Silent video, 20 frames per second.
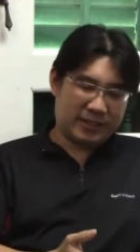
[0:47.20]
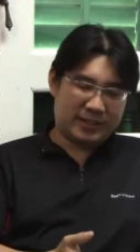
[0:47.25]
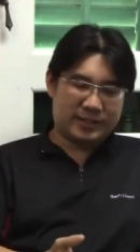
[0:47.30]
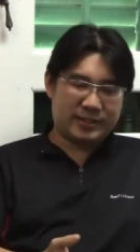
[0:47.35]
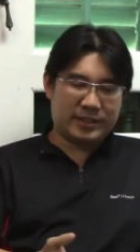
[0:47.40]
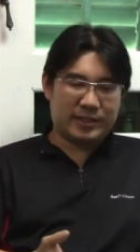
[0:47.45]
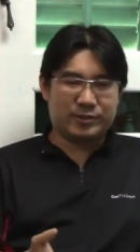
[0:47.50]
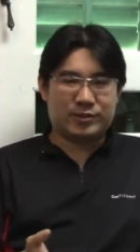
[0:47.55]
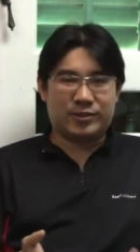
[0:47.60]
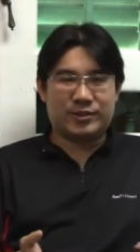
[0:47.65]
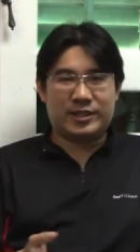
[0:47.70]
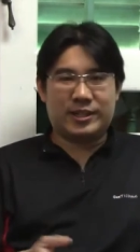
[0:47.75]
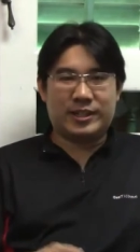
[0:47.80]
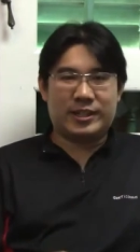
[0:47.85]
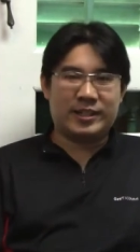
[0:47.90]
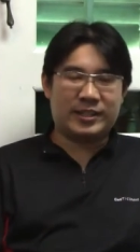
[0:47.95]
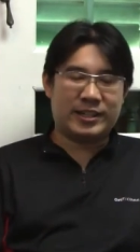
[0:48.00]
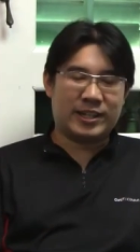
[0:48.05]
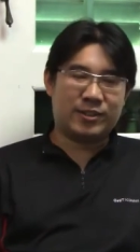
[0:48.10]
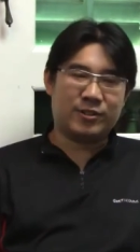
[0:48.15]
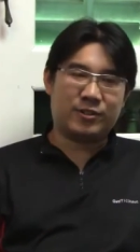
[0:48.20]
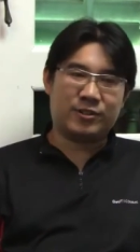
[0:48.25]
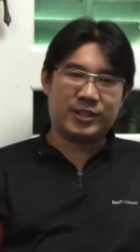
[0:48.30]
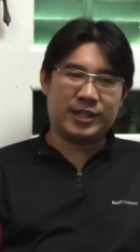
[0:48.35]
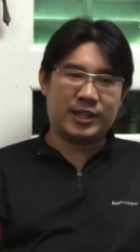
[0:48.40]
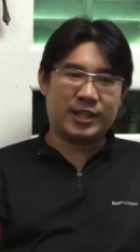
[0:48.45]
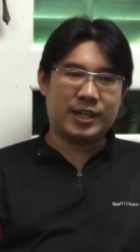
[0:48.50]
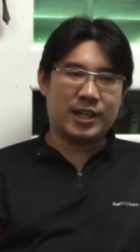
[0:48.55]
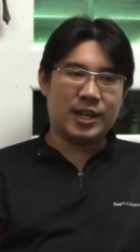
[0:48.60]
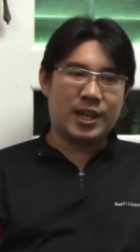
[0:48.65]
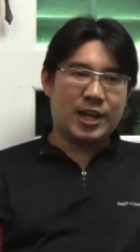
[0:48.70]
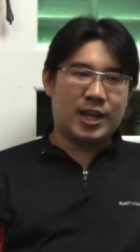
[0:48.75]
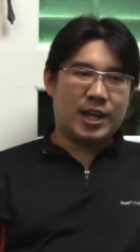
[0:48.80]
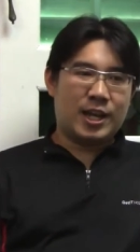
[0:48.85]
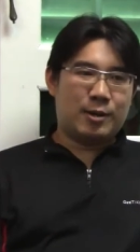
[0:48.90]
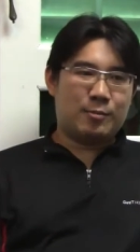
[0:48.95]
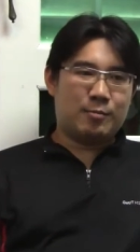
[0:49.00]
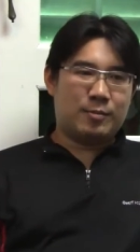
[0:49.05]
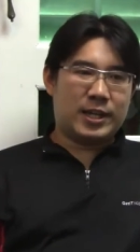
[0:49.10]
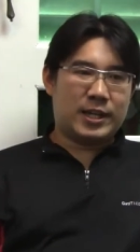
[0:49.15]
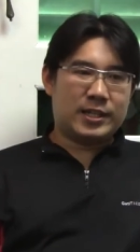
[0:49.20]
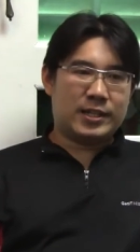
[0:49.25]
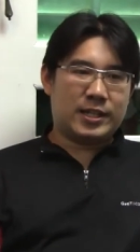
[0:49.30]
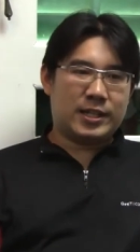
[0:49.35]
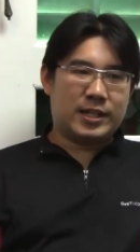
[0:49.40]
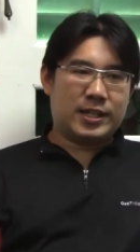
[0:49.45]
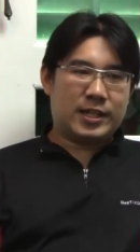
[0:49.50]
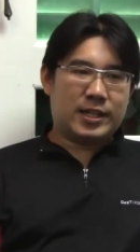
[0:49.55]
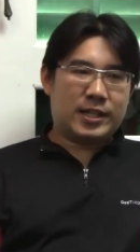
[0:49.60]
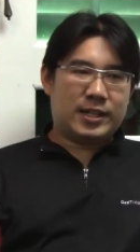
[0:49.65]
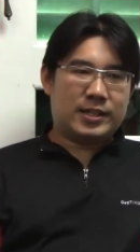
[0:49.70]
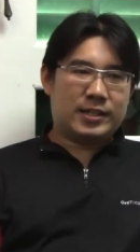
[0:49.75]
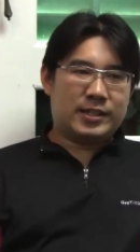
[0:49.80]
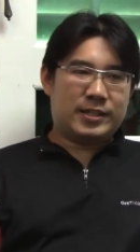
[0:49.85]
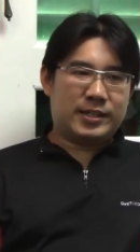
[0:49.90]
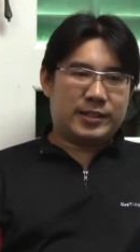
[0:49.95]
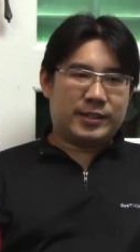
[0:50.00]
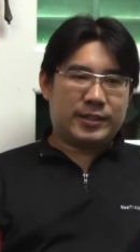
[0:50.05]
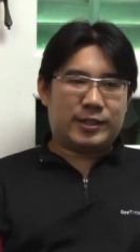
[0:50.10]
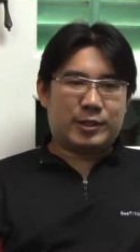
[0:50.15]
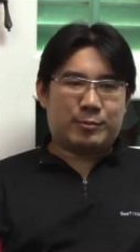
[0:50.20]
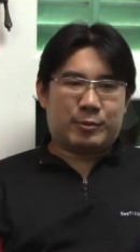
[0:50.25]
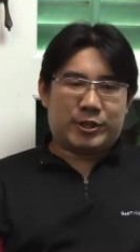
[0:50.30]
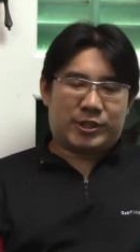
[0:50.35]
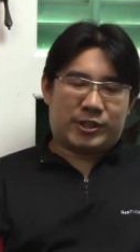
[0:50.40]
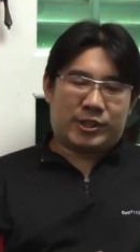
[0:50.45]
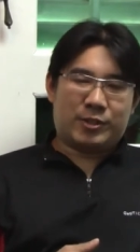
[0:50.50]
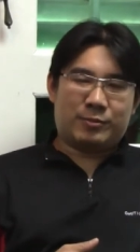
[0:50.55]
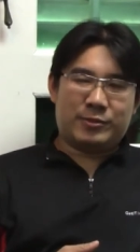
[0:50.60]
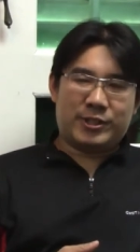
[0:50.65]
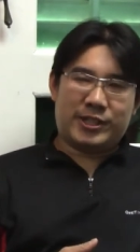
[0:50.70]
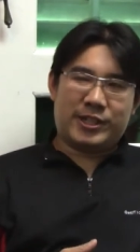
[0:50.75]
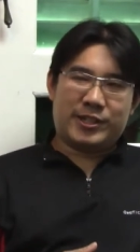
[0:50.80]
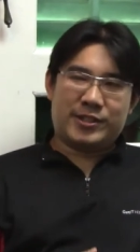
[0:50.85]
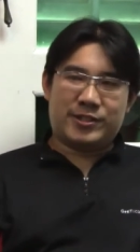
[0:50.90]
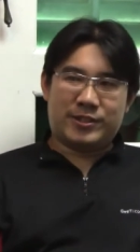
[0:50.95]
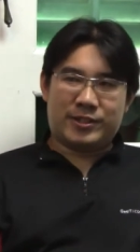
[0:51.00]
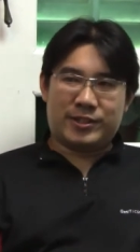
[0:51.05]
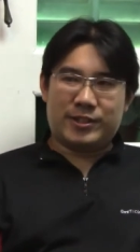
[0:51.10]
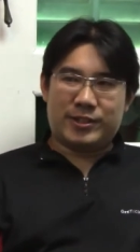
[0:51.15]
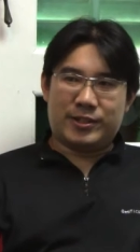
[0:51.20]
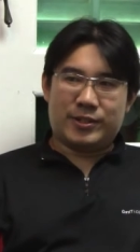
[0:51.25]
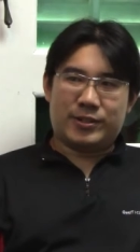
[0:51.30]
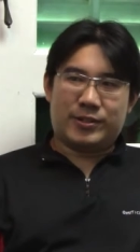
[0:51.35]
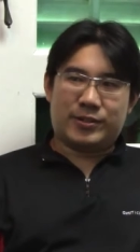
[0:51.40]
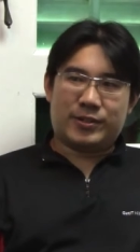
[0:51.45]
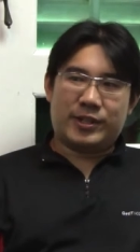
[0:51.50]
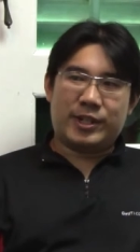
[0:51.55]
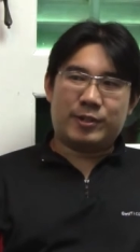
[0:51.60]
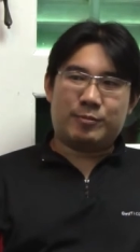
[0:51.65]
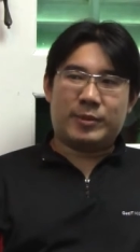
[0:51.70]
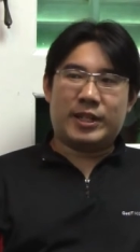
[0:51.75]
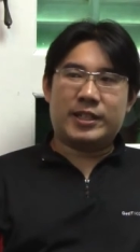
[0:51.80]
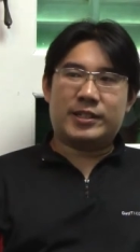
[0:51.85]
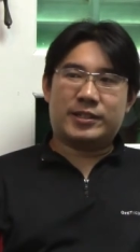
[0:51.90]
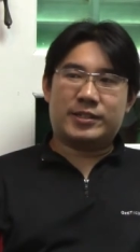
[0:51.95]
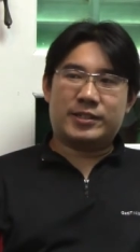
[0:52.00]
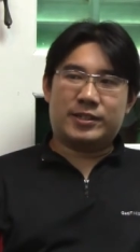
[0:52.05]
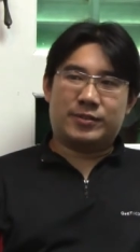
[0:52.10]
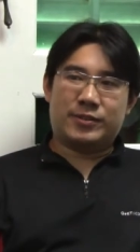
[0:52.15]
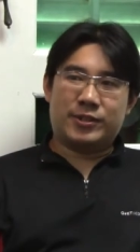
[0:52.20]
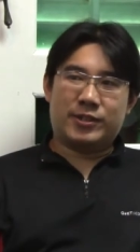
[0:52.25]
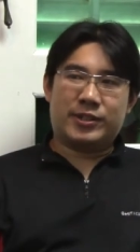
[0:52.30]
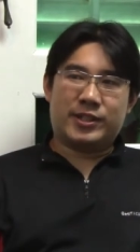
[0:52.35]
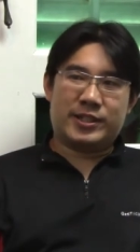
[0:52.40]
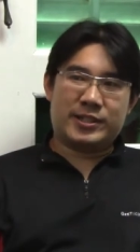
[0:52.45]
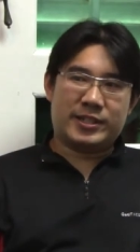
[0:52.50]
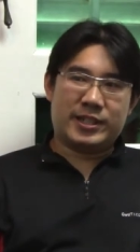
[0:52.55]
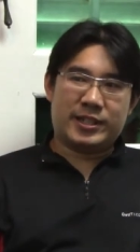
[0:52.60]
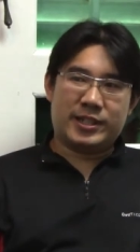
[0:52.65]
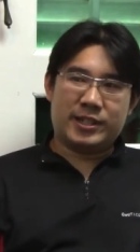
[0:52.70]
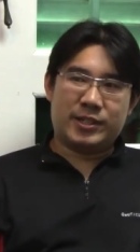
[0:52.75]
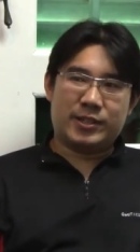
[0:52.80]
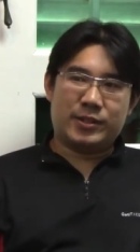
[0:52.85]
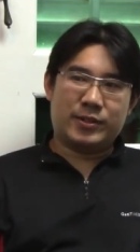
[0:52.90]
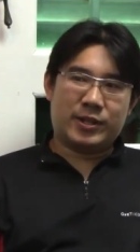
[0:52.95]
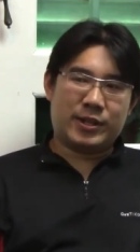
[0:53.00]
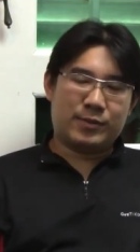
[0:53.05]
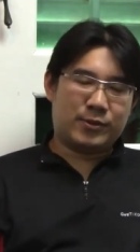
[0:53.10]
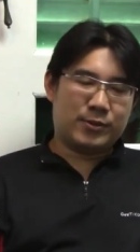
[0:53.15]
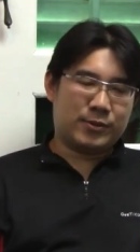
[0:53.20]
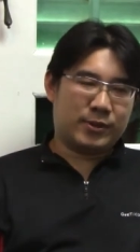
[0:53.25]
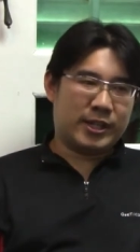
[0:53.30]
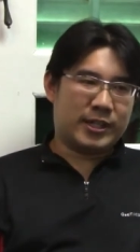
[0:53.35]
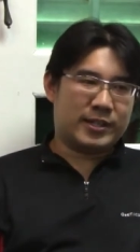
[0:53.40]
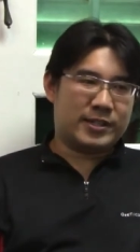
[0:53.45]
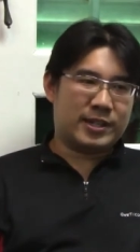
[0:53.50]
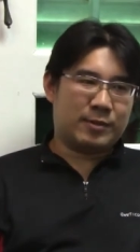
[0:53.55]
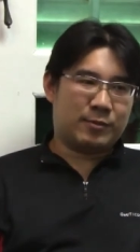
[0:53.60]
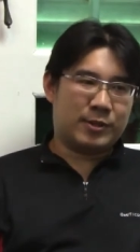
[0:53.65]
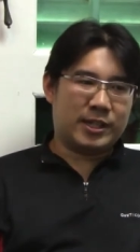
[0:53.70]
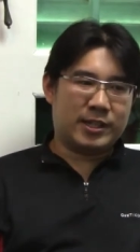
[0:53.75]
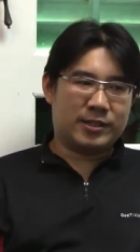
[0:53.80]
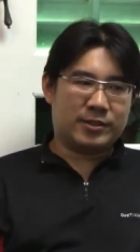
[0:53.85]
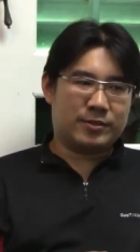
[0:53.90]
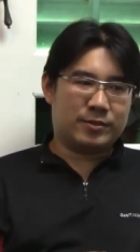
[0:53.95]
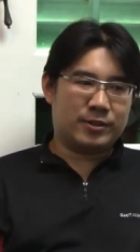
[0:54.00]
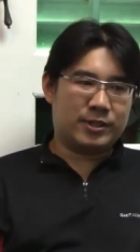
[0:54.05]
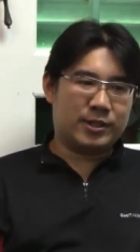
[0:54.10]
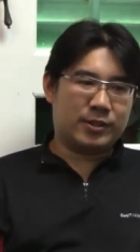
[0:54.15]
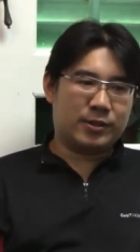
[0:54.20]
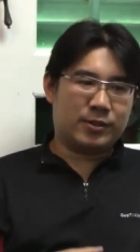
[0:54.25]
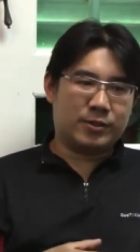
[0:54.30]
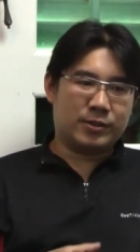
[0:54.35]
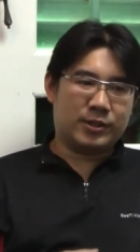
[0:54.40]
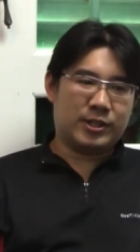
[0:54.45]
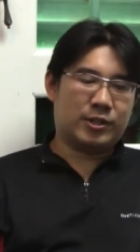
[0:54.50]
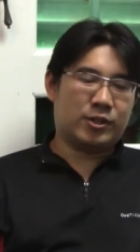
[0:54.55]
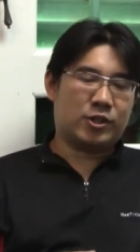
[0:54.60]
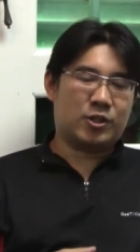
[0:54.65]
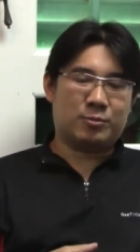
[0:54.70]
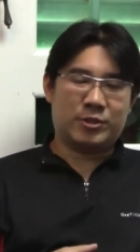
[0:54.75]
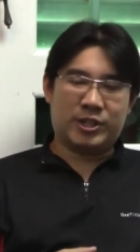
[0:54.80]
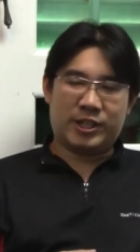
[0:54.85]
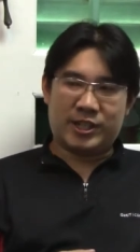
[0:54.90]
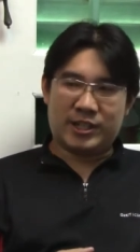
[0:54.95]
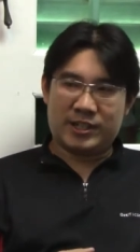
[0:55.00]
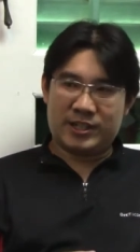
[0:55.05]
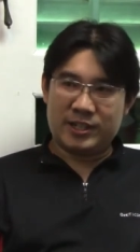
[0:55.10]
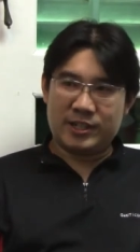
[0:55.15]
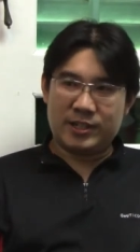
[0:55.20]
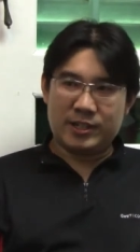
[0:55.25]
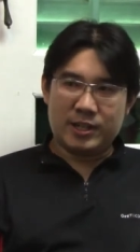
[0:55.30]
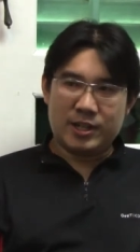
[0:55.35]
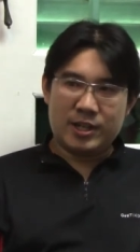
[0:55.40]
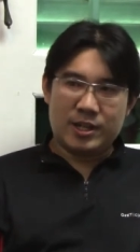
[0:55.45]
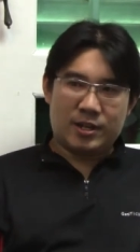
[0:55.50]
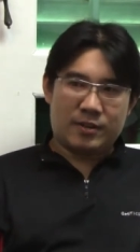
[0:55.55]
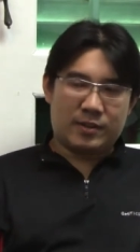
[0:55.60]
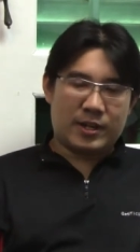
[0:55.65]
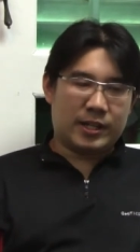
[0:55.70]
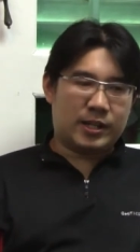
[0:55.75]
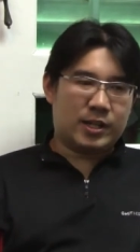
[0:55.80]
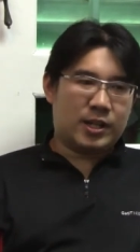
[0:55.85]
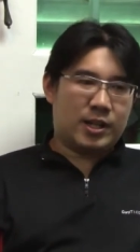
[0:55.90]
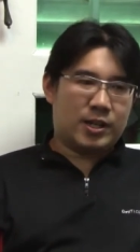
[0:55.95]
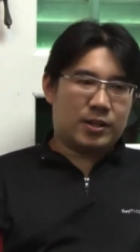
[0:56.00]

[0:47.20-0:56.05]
in sales, or in technology, but this is about communication. So that matters in video case study. You have to get someone that's really good in communicating, right?